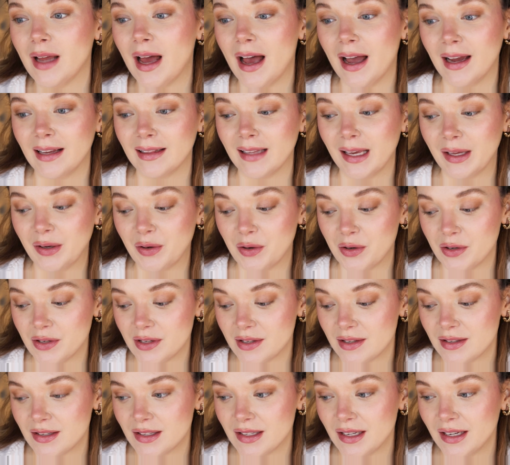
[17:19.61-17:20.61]

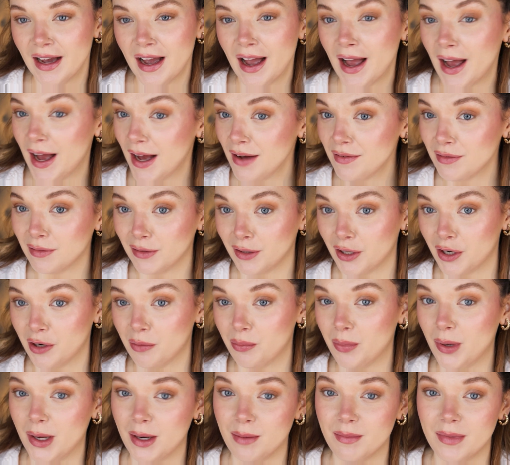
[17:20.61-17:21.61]
highlighters have a lot
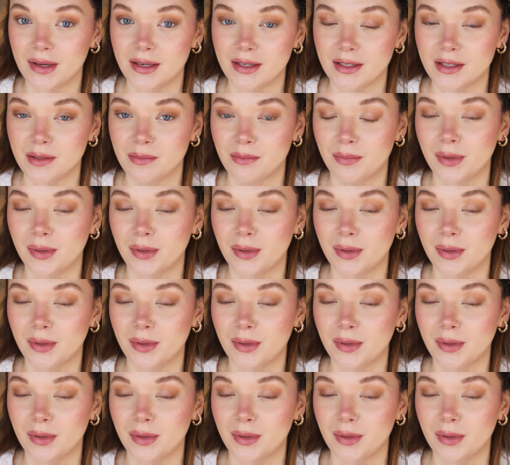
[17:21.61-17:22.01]
of pigment,